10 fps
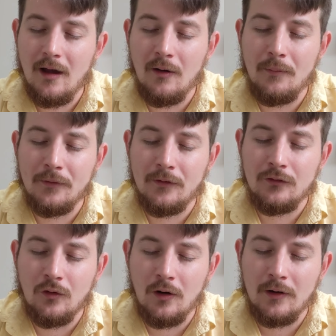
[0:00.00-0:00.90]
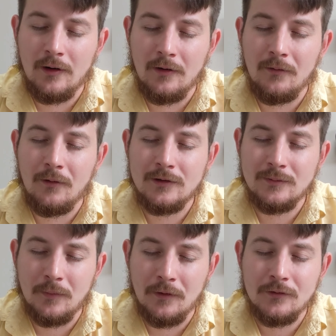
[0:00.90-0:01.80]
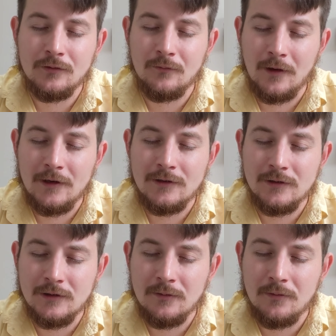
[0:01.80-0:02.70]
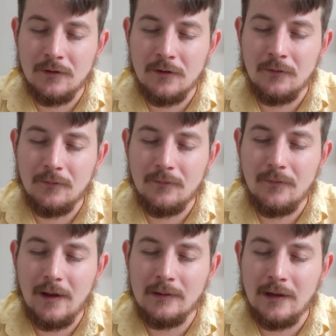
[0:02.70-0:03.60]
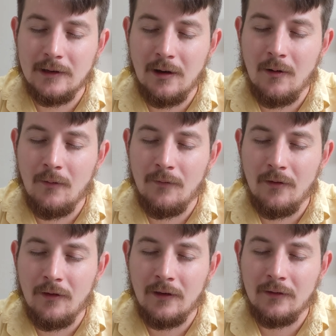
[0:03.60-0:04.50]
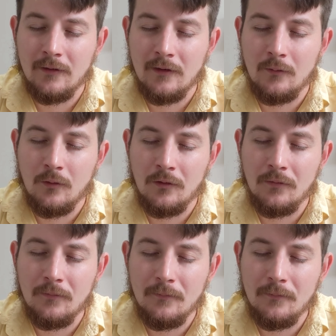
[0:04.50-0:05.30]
Help us to draw near to our spiritual relationship with you and let go of the things of this world.